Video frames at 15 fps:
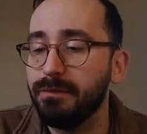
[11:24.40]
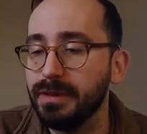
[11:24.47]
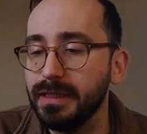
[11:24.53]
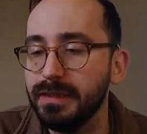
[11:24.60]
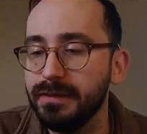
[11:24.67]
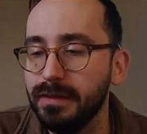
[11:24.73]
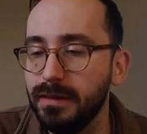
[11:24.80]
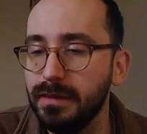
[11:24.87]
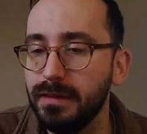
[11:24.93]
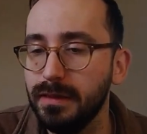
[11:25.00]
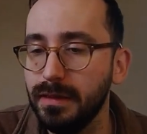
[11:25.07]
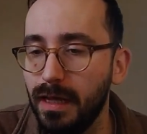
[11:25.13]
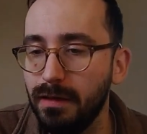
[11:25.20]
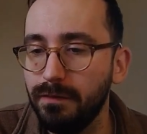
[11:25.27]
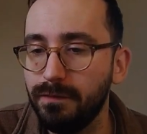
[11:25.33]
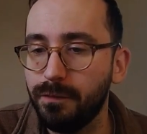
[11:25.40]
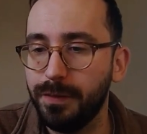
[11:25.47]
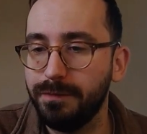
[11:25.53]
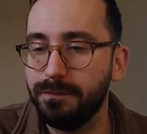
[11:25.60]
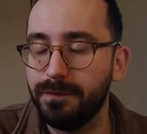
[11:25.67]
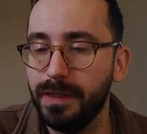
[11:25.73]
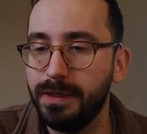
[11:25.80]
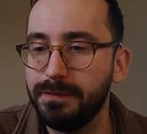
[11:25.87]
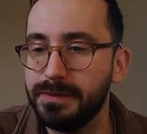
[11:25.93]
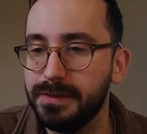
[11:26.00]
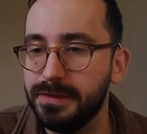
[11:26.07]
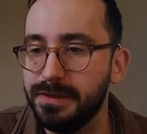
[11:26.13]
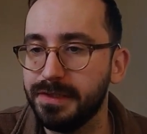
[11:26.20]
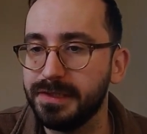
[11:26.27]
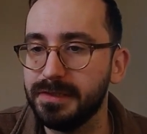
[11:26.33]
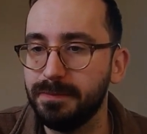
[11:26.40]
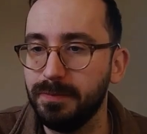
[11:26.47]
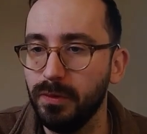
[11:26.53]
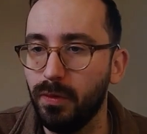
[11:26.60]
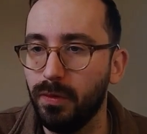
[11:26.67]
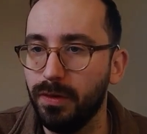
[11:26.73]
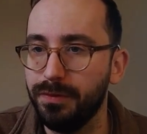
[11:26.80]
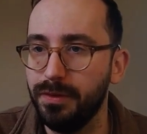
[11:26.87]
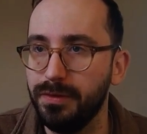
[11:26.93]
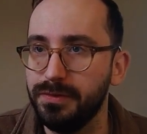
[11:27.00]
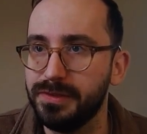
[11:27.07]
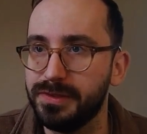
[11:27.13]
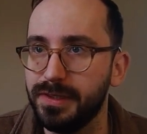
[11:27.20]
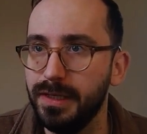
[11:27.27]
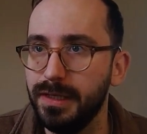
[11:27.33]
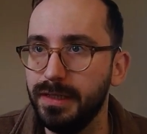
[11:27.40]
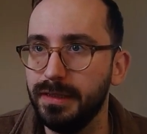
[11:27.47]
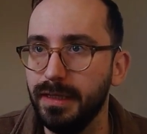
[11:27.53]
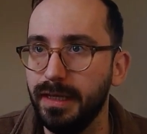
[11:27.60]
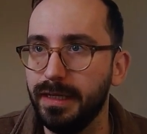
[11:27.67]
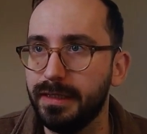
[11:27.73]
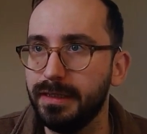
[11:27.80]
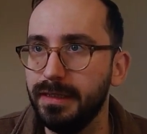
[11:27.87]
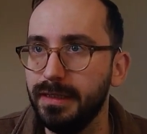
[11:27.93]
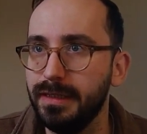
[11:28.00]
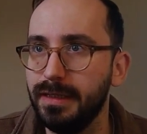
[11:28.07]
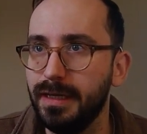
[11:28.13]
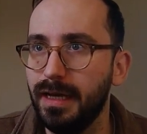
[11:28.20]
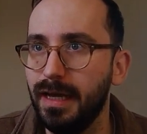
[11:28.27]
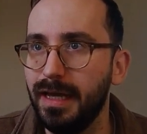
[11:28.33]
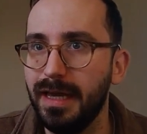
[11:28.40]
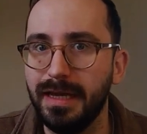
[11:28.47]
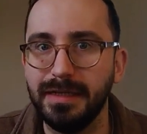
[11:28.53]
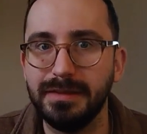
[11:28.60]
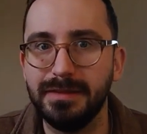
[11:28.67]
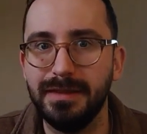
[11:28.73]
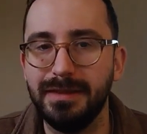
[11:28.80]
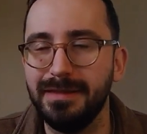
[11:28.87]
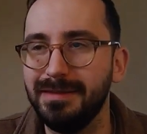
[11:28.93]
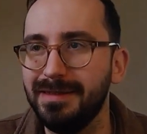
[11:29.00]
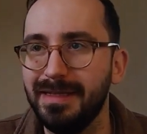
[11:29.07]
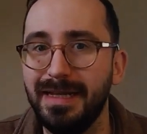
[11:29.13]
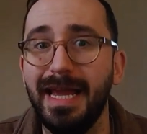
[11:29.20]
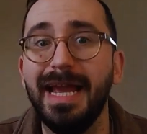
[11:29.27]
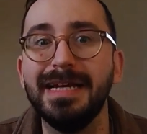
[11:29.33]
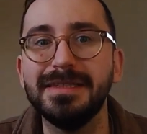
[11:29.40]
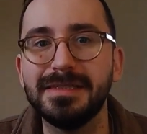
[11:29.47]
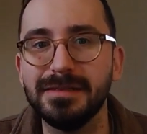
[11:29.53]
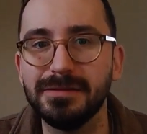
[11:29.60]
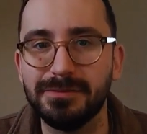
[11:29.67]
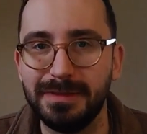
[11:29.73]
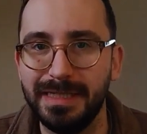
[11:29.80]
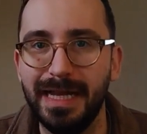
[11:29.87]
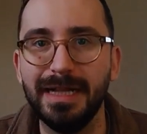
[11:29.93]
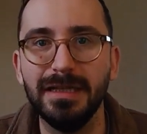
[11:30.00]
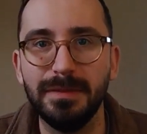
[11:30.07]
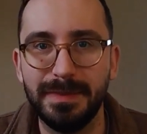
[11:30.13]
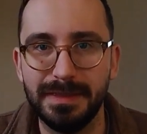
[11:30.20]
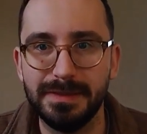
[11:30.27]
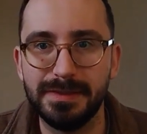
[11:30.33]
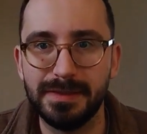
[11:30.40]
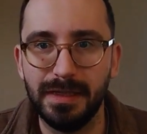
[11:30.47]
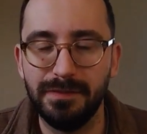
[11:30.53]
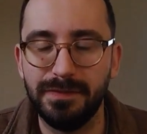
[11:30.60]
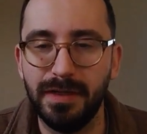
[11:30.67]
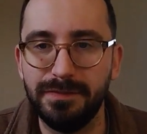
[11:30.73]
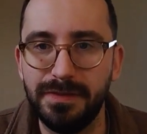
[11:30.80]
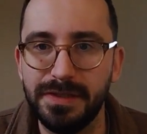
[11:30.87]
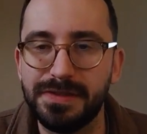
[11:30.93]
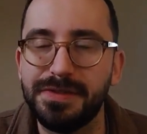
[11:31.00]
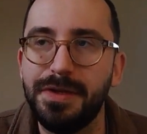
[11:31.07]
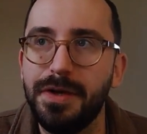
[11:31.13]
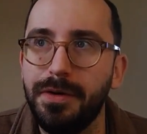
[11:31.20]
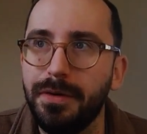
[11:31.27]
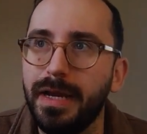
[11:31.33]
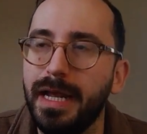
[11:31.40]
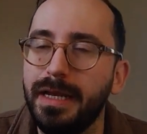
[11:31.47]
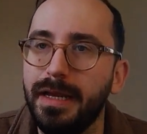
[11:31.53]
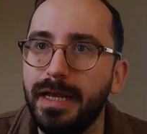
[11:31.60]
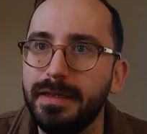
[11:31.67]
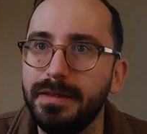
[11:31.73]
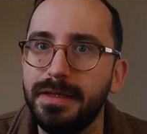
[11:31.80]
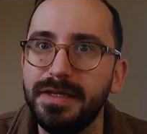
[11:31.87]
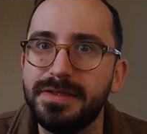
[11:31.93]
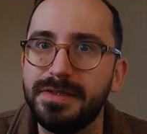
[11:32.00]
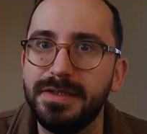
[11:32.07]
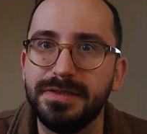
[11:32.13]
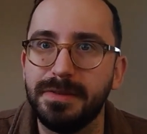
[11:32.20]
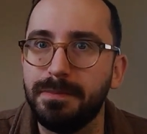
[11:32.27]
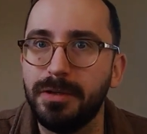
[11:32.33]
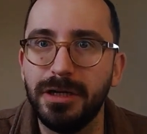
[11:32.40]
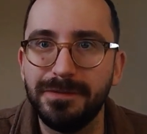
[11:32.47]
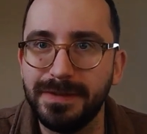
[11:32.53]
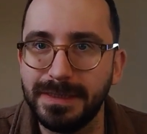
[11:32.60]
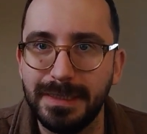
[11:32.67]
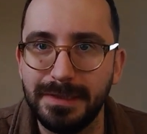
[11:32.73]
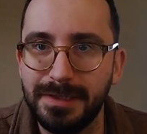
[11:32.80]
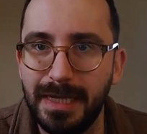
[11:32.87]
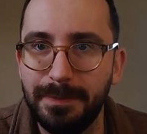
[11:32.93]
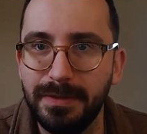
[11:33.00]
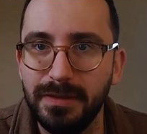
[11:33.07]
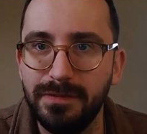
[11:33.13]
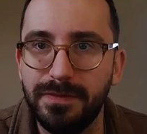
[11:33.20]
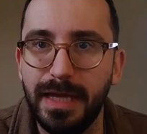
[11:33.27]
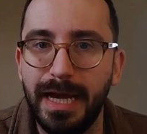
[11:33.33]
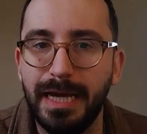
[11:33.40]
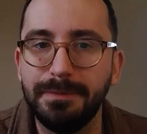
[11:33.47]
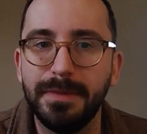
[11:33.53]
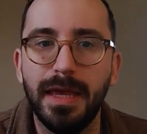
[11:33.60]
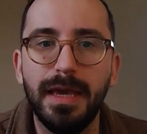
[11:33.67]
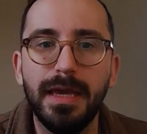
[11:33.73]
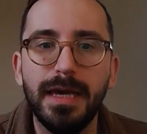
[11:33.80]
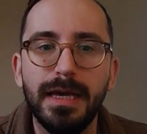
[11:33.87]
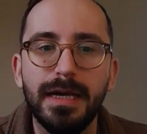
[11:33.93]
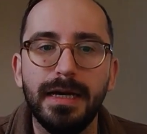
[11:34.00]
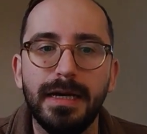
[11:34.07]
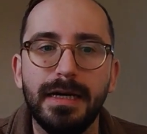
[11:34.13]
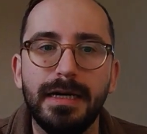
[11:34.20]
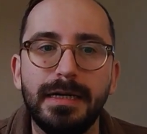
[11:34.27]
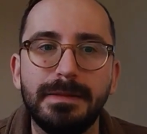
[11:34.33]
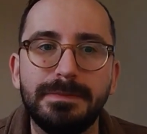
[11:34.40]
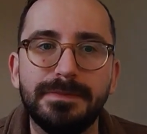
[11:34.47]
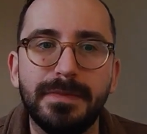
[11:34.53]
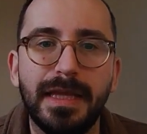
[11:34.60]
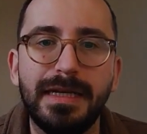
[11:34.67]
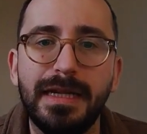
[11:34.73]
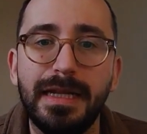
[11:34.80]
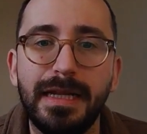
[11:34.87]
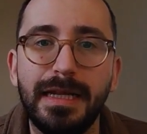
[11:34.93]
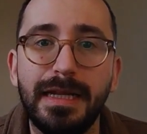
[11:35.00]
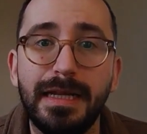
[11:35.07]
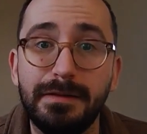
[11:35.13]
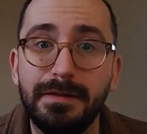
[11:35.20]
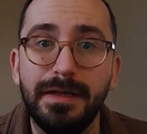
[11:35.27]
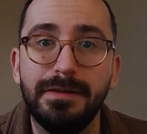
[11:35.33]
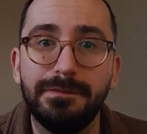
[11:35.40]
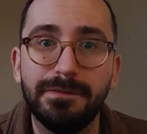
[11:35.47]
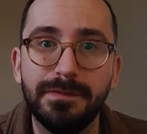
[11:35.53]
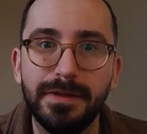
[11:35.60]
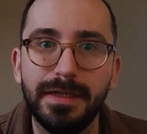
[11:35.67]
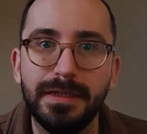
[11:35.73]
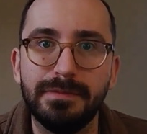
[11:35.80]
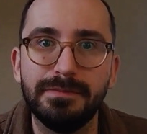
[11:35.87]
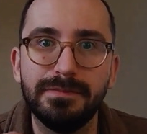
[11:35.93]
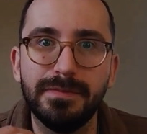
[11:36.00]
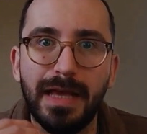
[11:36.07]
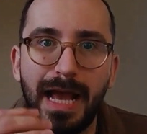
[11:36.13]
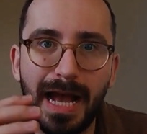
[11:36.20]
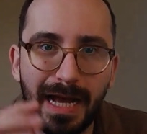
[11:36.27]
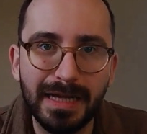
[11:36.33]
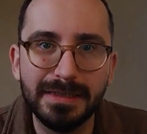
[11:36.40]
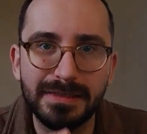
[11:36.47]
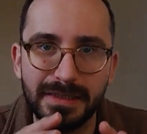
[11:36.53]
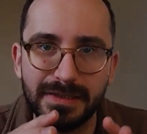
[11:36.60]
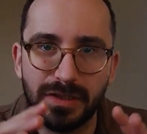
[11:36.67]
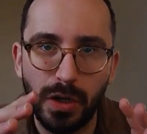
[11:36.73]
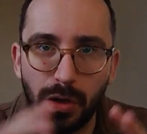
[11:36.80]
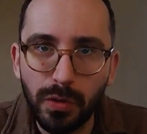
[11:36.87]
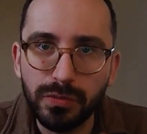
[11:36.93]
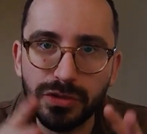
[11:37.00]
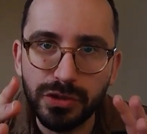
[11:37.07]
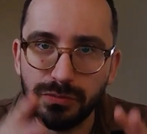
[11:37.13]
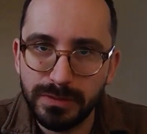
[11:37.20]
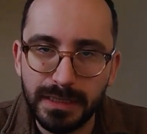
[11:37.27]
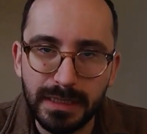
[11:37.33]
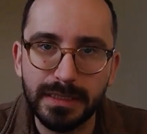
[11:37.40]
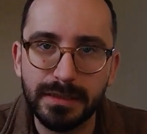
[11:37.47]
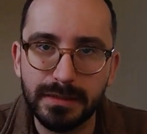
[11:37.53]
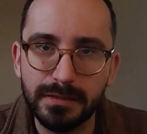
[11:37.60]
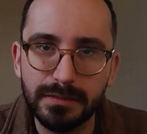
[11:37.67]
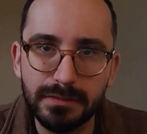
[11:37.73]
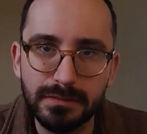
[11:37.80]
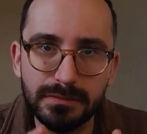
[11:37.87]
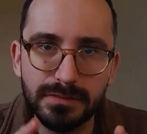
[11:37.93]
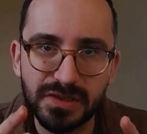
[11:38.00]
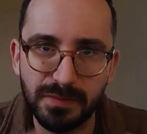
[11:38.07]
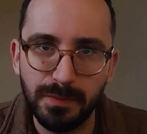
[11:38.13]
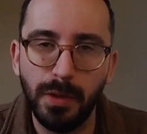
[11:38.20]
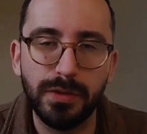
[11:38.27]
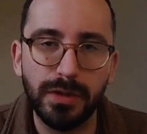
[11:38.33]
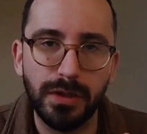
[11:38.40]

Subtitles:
really love when fragrances explore those like ancillary elements of this note. And this is a perfect example of that. And it has its own unique smoke